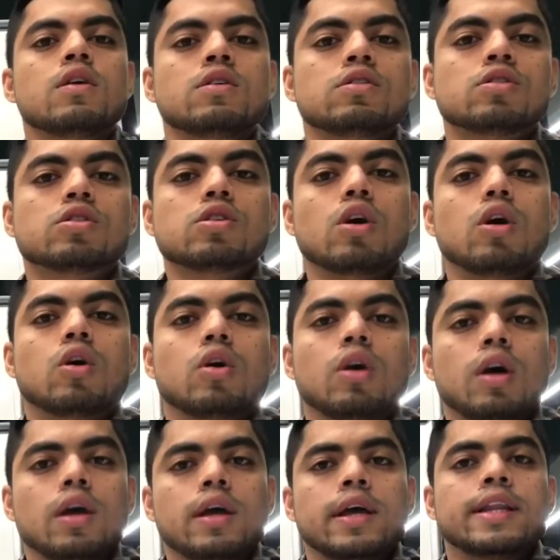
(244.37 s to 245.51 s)
So
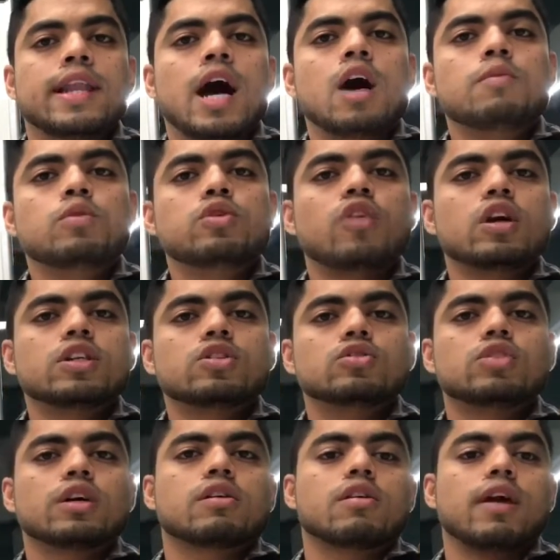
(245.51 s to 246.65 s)
now move on to
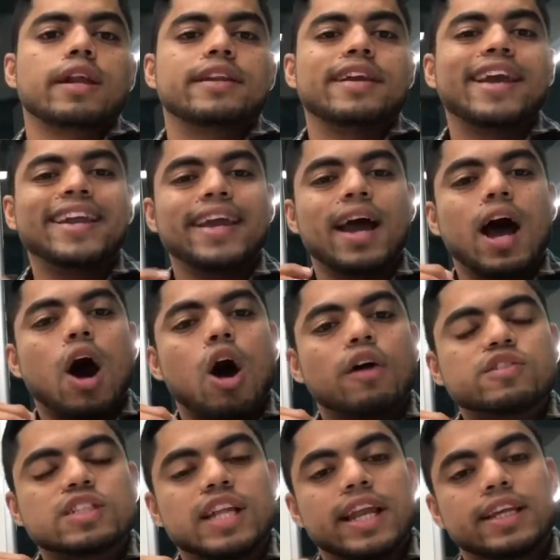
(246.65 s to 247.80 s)
the criteria
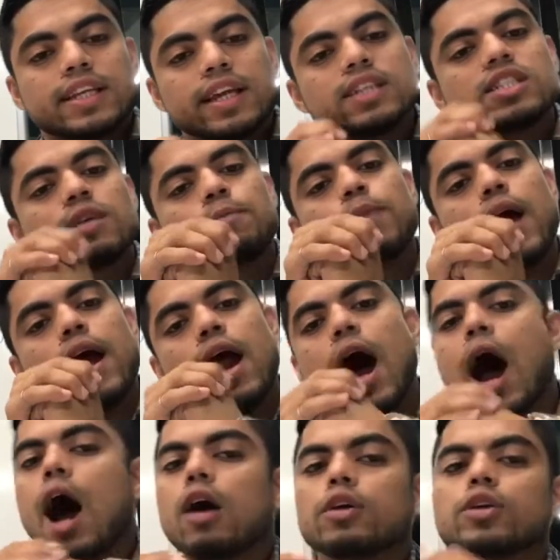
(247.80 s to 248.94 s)
of selecting a supplier.
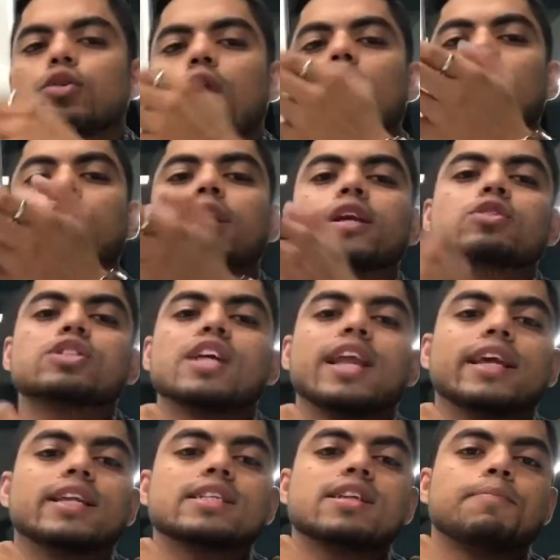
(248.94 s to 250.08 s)
How you are going to
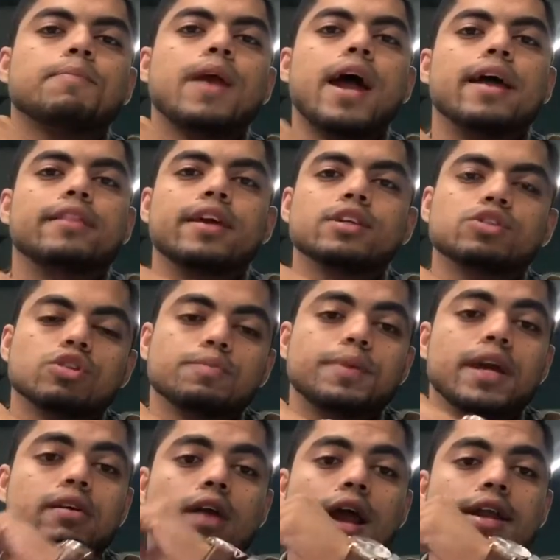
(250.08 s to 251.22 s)
select a supplier. There should be
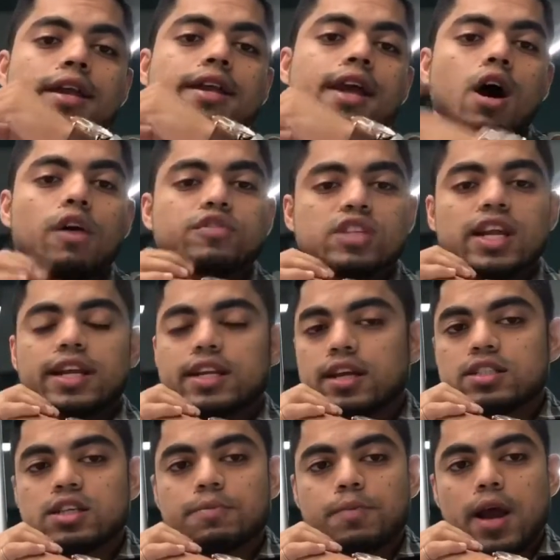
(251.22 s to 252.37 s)
a criteria of selecting
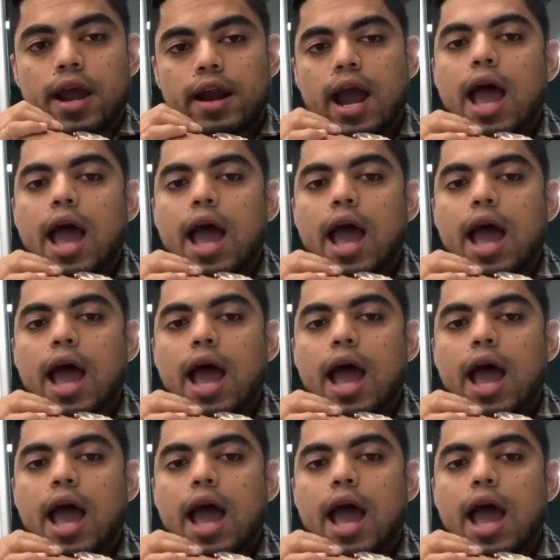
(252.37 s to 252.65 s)
a supplier.